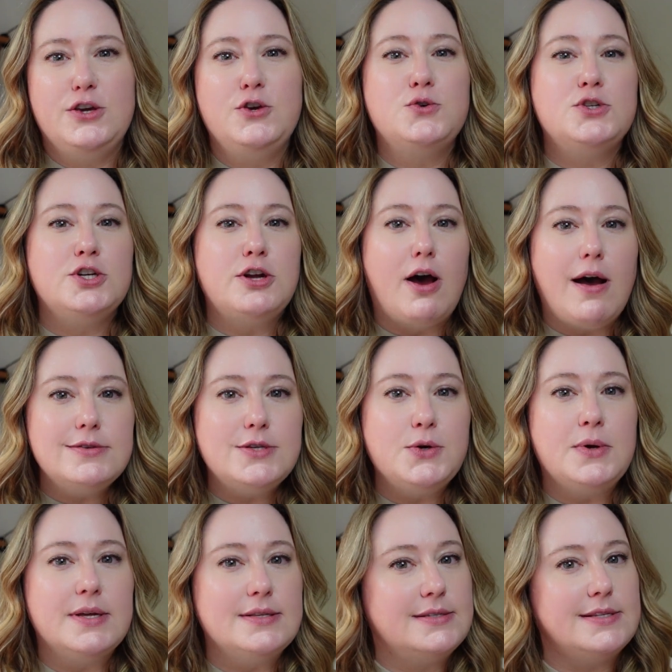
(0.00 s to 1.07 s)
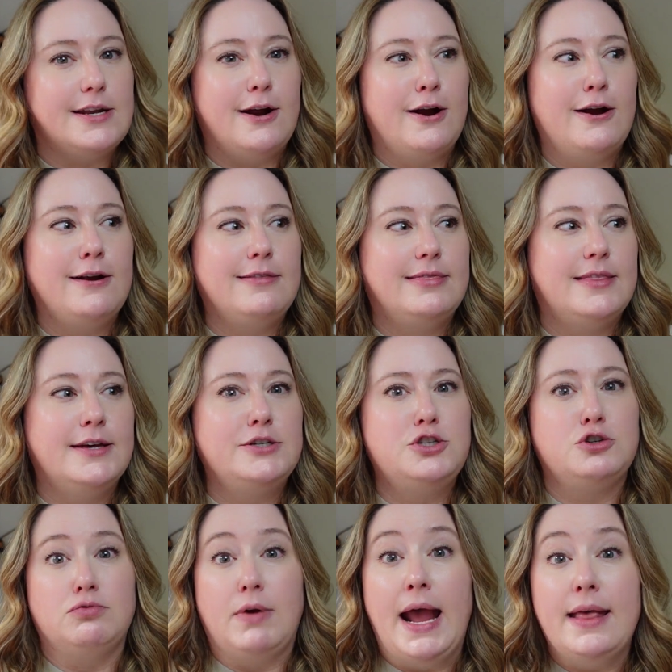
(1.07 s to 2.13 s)
you should also consider the
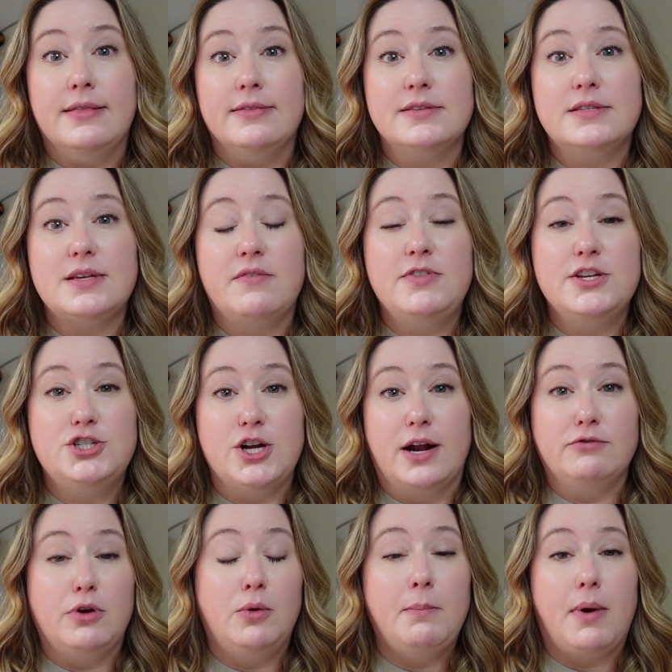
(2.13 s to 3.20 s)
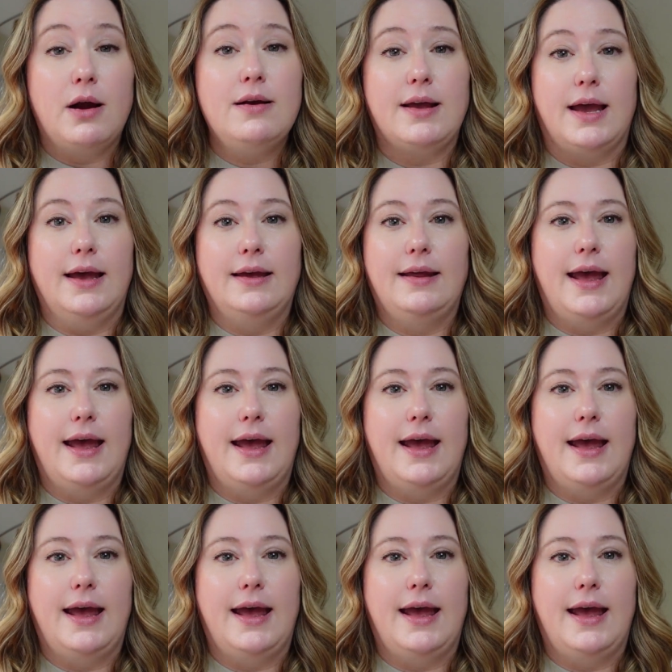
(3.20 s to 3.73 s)
trends of the general market